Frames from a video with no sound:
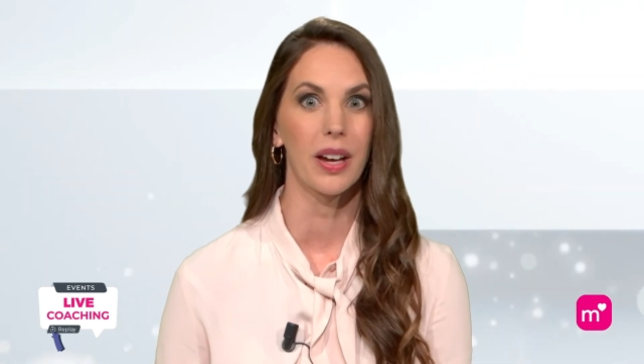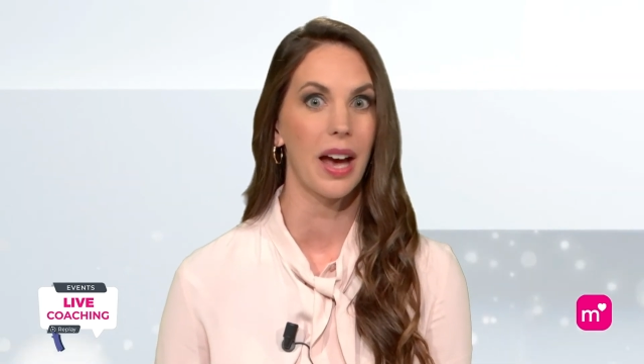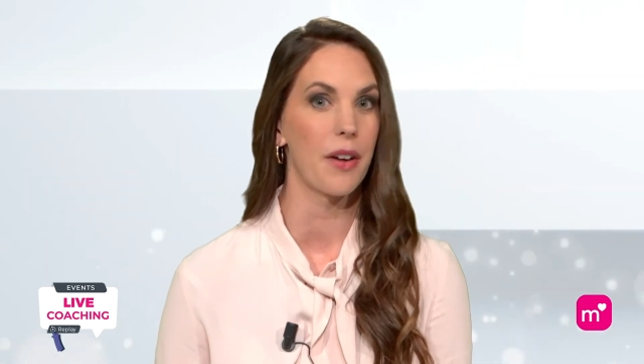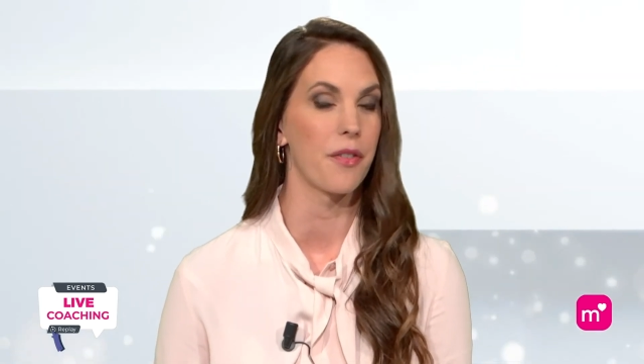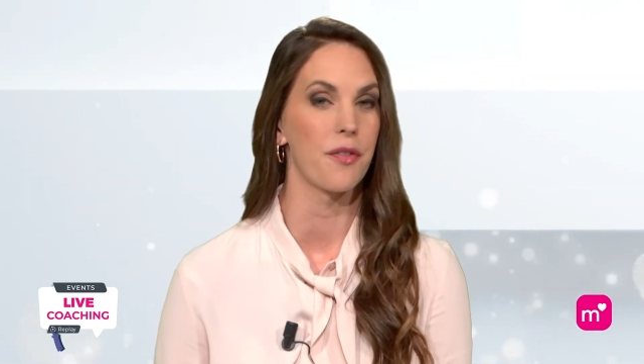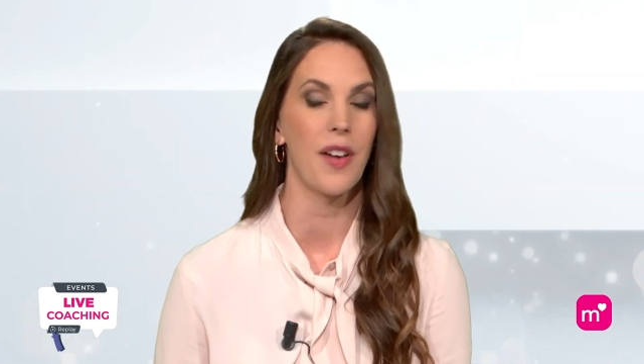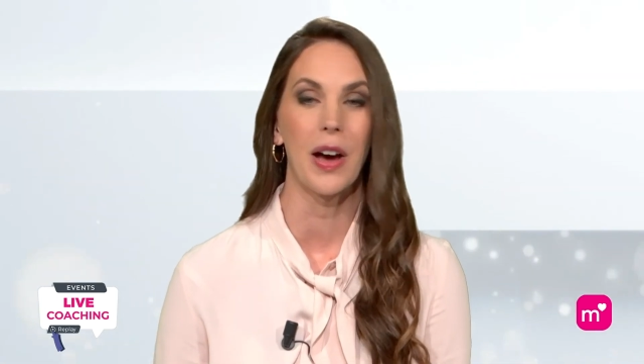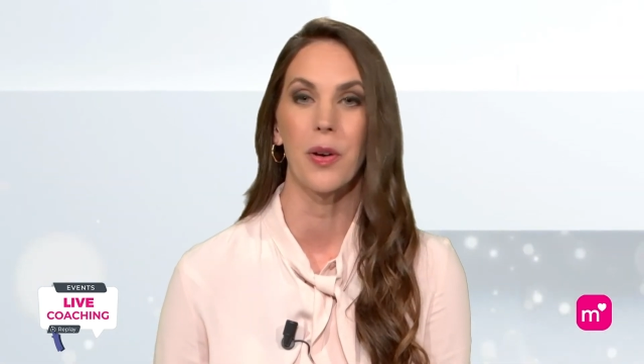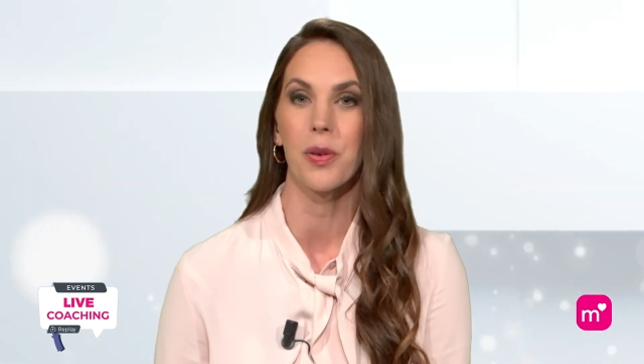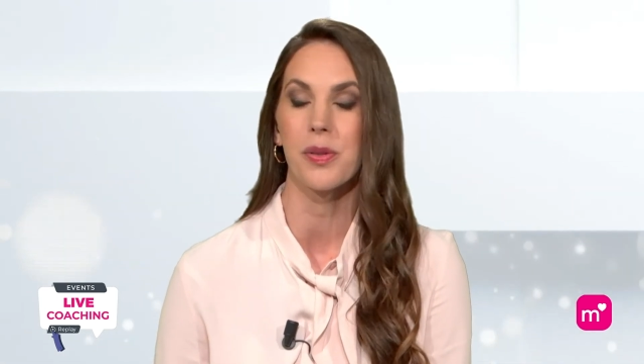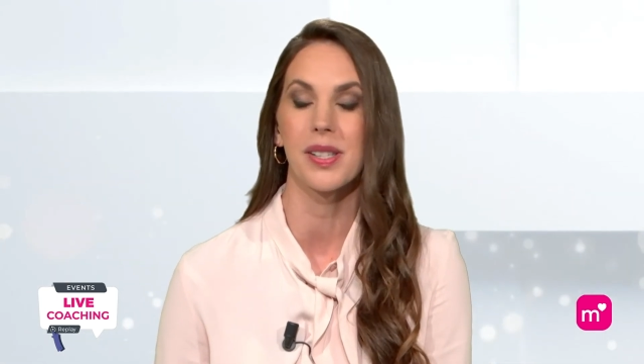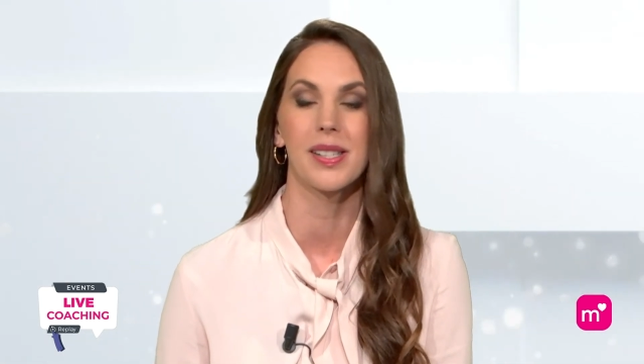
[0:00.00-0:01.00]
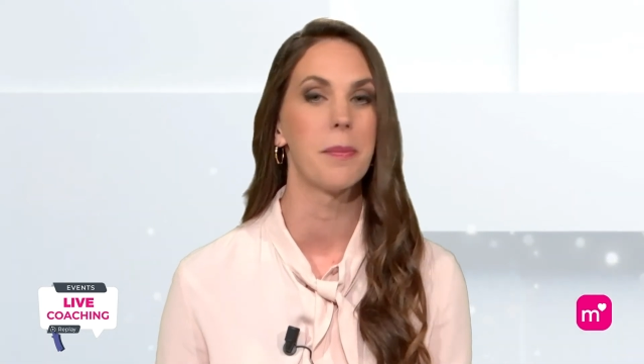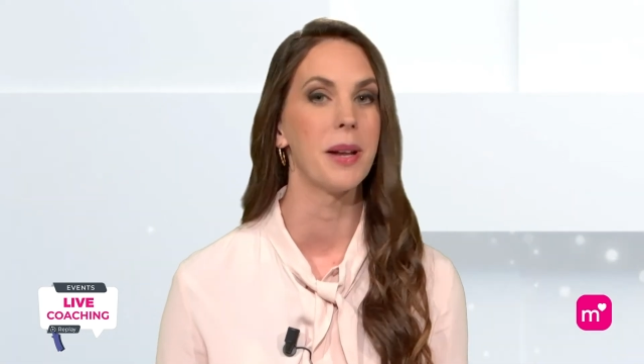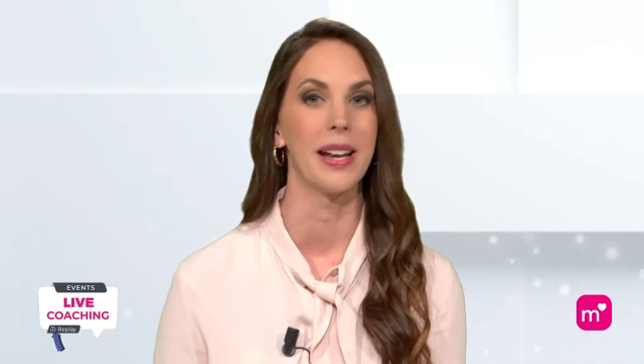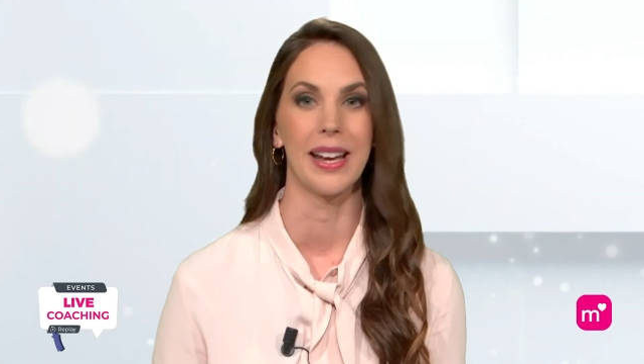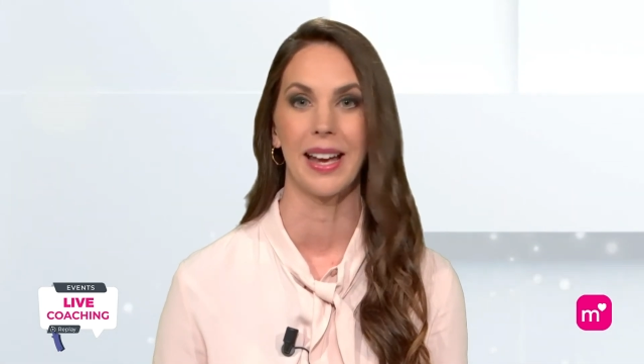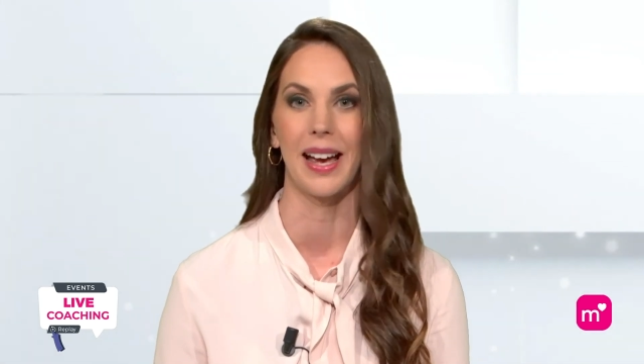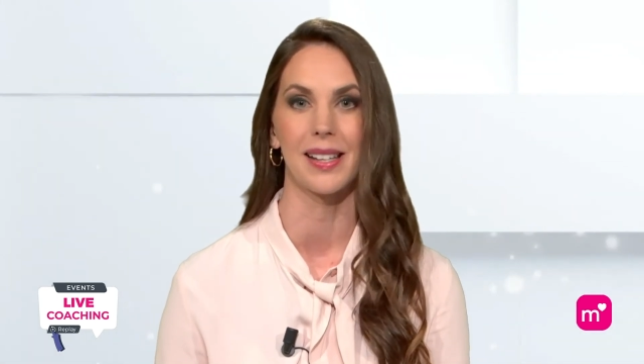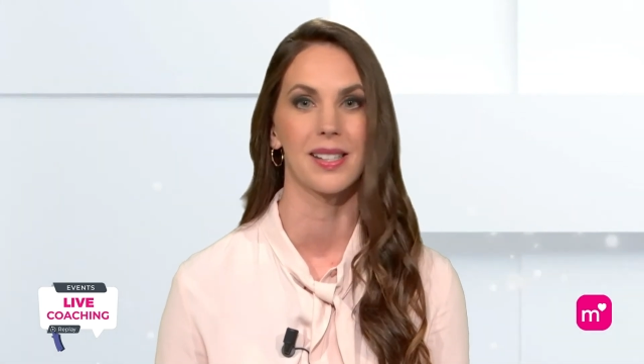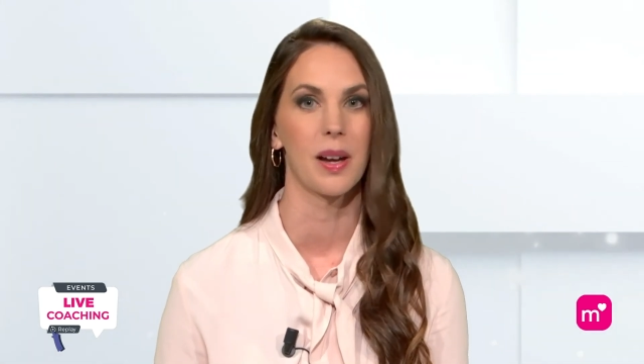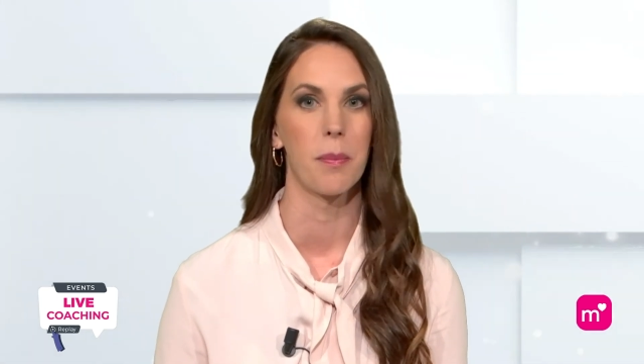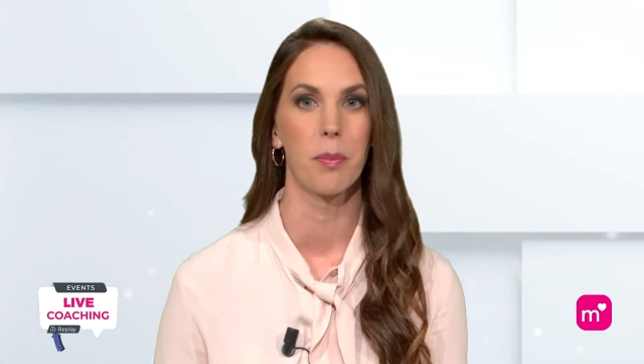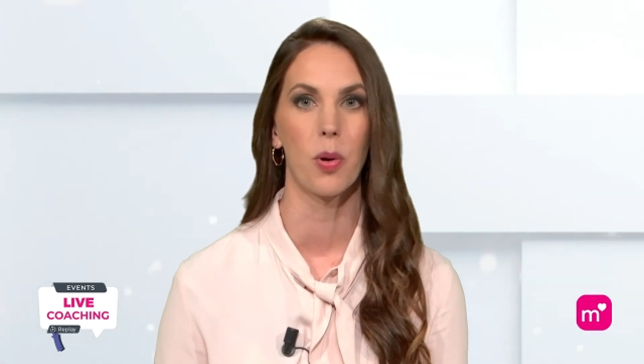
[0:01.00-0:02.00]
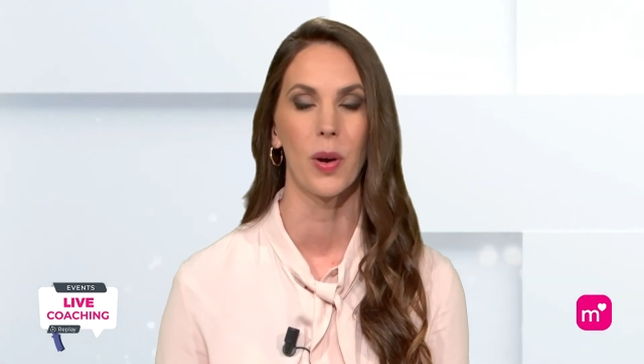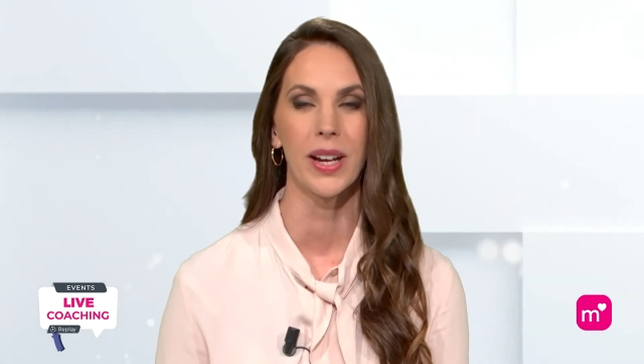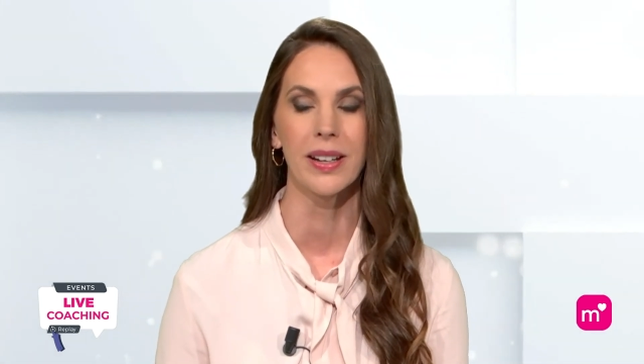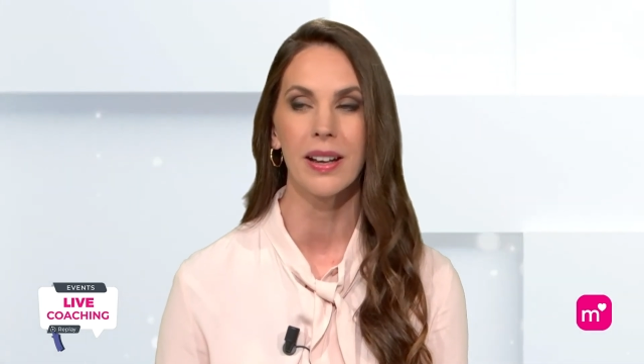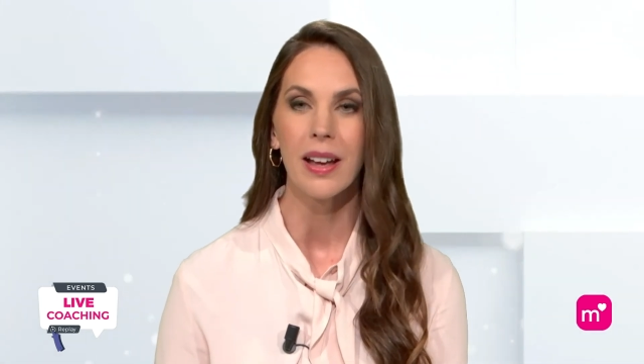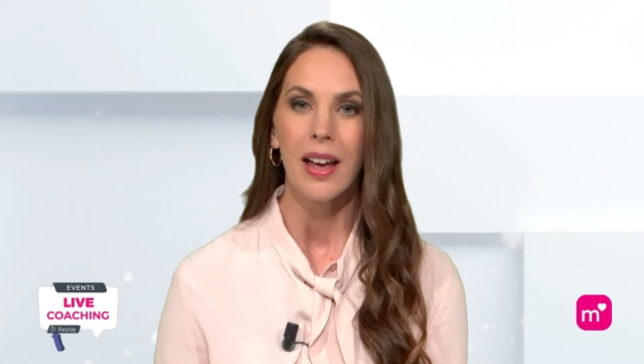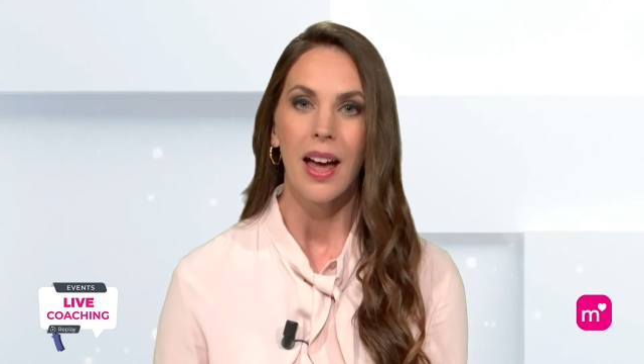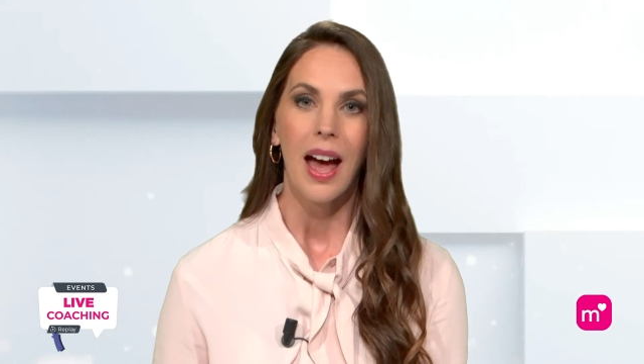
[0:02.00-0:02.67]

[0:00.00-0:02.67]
have felt similarly at some point.